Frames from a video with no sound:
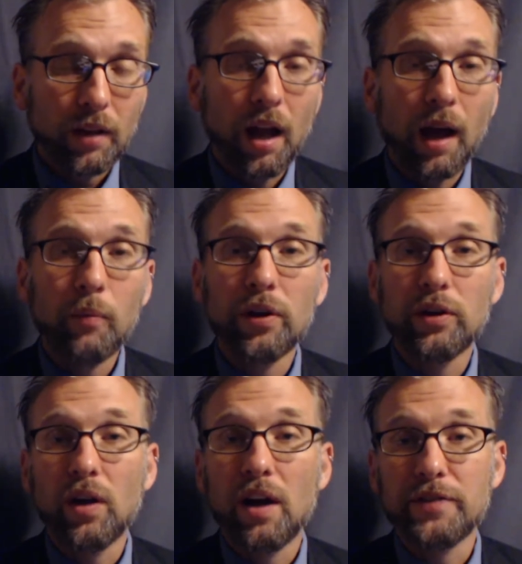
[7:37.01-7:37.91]
um, what
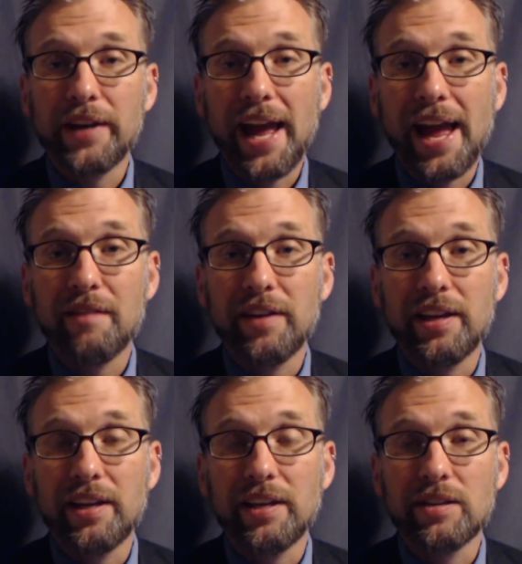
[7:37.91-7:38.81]
you'll often have
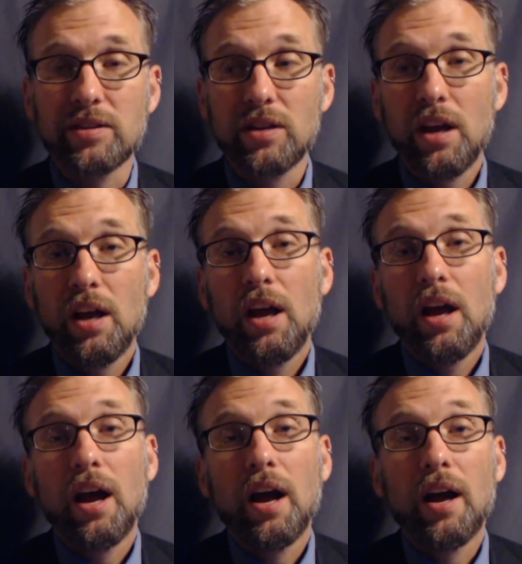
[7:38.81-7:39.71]
is
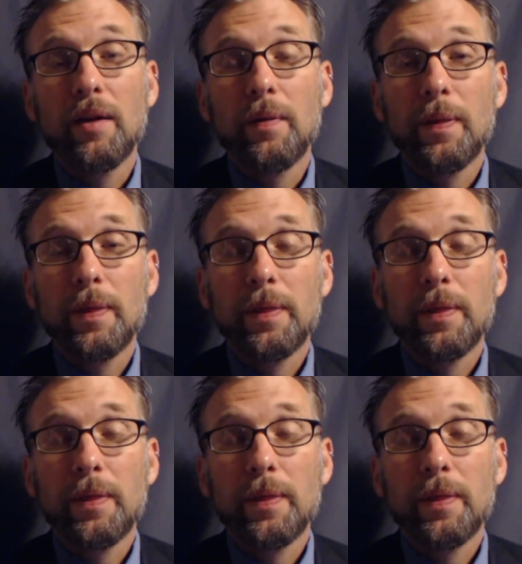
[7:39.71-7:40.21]
uh,